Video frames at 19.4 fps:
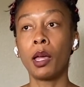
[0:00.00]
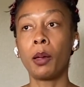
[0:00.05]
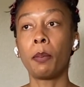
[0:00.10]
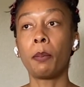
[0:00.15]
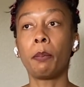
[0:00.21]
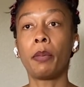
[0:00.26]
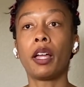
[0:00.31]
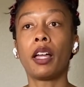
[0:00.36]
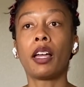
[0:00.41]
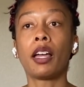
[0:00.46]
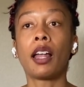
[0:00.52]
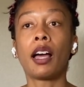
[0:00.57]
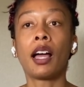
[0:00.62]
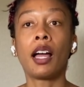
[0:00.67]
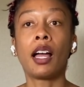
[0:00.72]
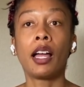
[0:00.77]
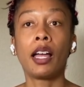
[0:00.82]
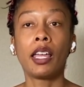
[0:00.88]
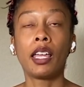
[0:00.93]
but
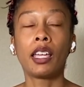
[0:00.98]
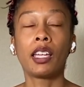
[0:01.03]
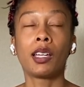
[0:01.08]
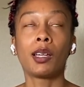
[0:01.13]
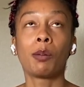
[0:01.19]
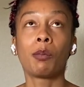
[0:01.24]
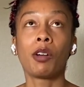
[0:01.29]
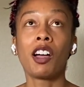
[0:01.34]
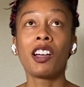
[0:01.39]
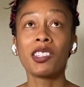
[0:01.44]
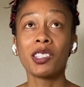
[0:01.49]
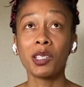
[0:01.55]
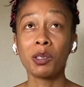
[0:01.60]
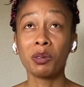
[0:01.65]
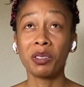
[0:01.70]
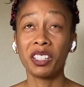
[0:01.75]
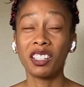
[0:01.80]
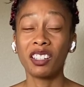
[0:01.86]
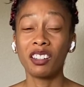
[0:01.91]
I am also
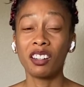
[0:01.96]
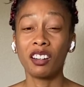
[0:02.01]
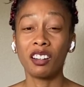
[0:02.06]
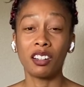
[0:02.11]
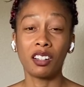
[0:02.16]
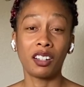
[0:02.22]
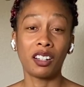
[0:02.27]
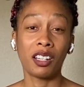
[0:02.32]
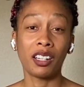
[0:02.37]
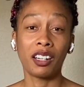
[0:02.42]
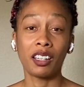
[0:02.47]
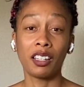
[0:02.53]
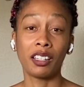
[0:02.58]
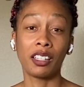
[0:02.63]
working on